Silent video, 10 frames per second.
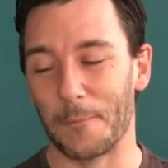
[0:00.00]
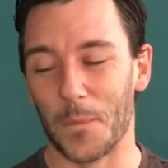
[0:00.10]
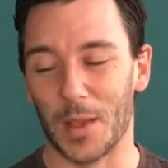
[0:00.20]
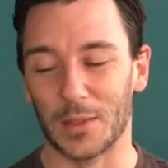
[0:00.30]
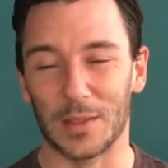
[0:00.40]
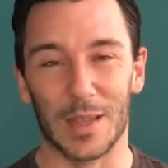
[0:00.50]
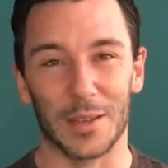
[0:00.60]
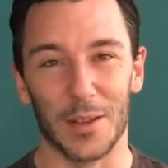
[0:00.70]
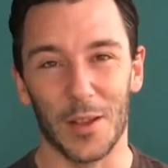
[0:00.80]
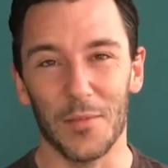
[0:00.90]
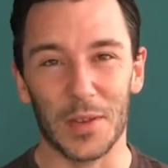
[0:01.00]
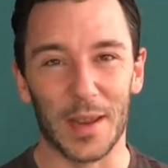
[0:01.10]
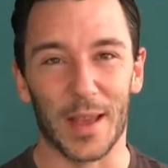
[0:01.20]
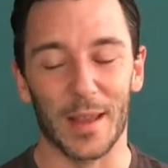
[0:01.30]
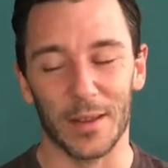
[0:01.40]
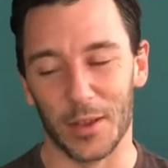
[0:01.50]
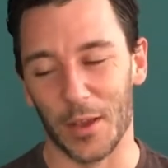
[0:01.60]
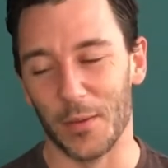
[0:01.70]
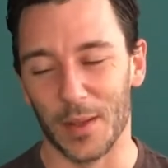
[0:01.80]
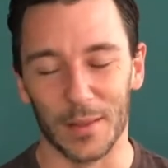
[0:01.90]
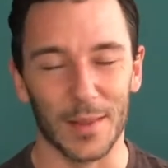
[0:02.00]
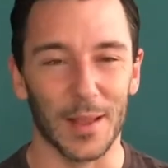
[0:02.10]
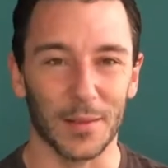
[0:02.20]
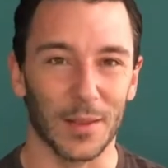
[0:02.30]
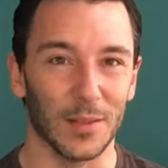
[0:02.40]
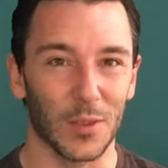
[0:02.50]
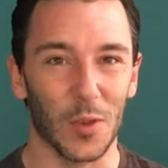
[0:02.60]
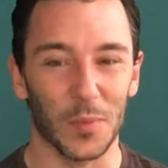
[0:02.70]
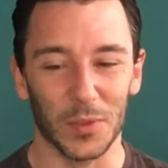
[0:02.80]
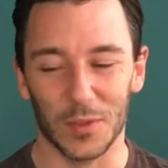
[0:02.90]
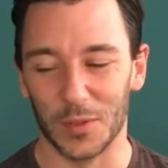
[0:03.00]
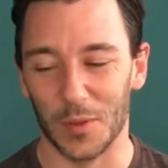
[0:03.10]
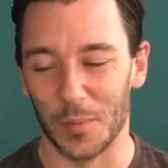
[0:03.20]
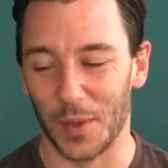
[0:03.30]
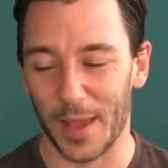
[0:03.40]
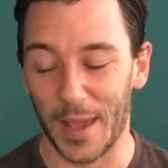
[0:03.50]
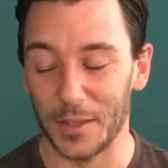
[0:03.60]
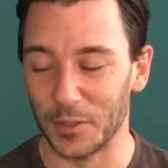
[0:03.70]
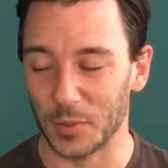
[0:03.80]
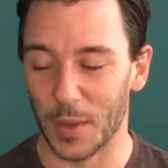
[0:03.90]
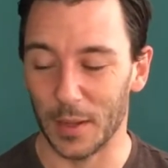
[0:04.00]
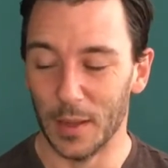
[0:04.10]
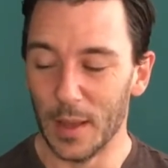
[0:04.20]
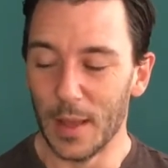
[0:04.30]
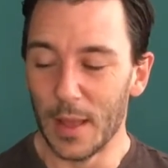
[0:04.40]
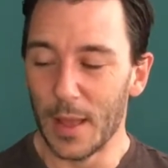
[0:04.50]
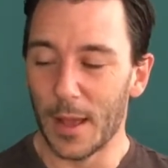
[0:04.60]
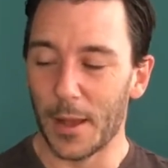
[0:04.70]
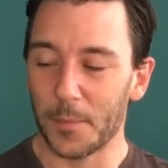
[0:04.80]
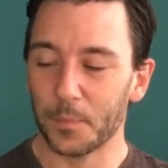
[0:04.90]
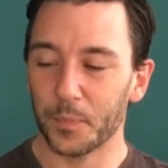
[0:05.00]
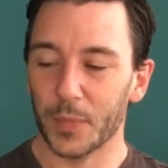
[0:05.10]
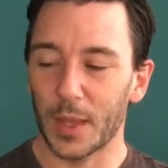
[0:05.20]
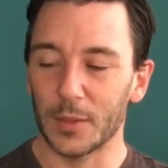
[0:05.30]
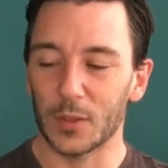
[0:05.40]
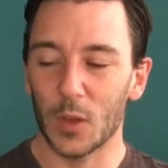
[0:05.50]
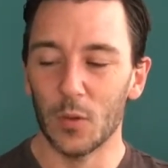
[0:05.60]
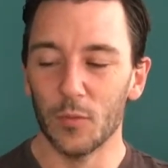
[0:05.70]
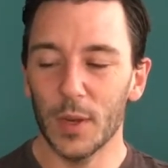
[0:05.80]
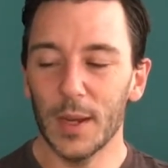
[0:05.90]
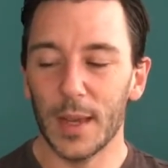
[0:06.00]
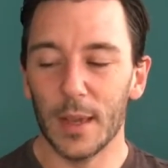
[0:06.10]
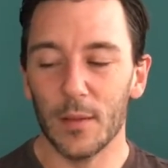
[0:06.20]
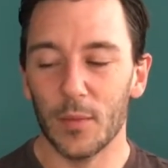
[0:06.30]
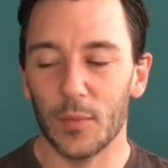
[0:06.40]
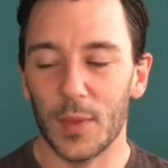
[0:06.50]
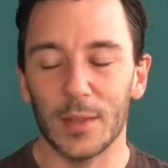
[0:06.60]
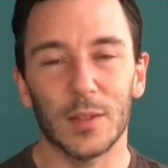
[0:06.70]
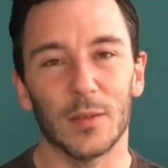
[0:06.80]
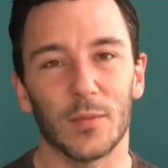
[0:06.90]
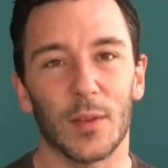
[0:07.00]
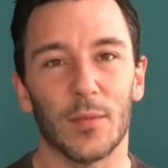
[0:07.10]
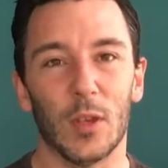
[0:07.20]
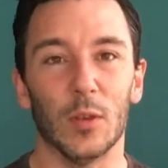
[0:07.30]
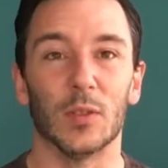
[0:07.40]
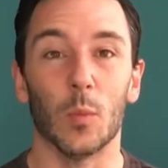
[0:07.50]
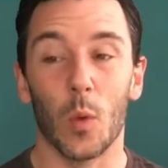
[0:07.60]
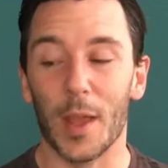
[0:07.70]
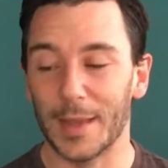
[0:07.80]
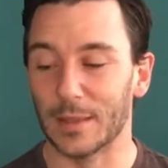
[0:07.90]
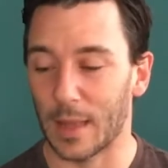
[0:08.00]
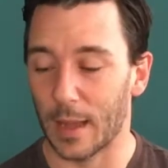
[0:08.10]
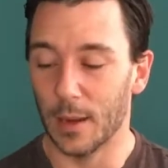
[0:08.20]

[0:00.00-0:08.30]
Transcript: as I said, over a decade ago, and that is a comment on my age as well. And so really, this isn't fit for use. And why is that?